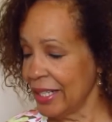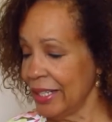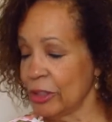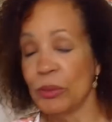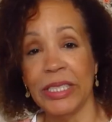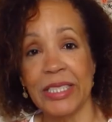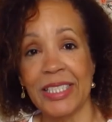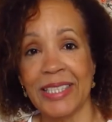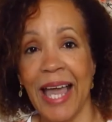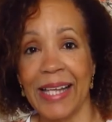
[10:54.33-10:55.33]

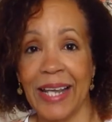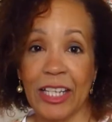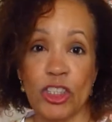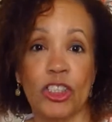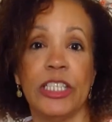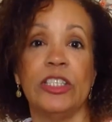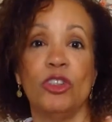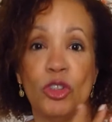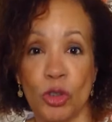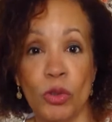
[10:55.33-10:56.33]
ingredients that actually
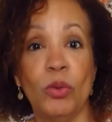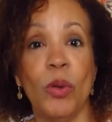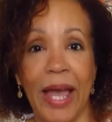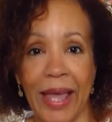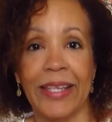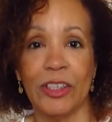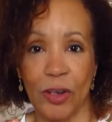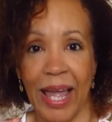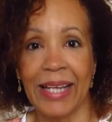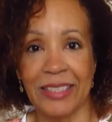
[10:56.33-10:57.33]
do, that
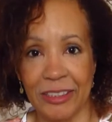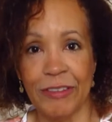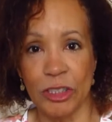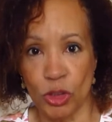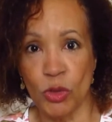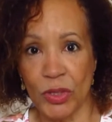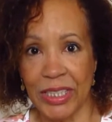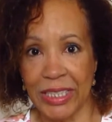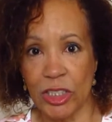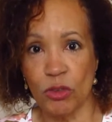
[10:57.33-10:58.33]
are active and do
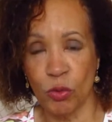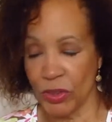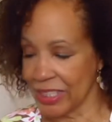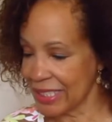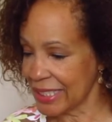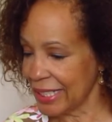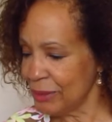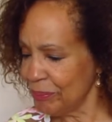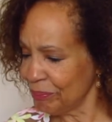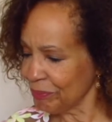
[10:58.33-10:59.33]
things for the skin.